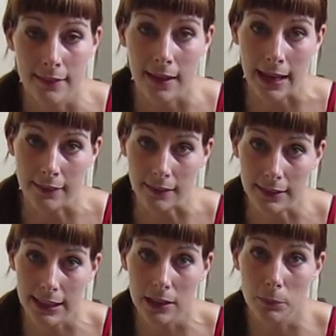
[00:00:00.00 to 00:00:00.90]
takes a
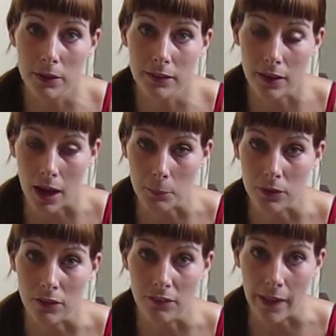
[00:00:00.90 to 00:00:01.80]
little bit of time
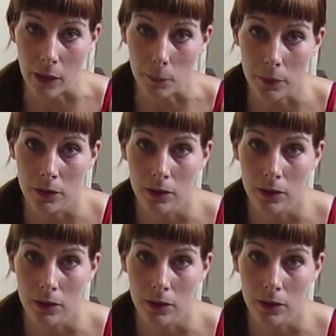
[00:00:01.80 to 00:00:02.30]
to develop.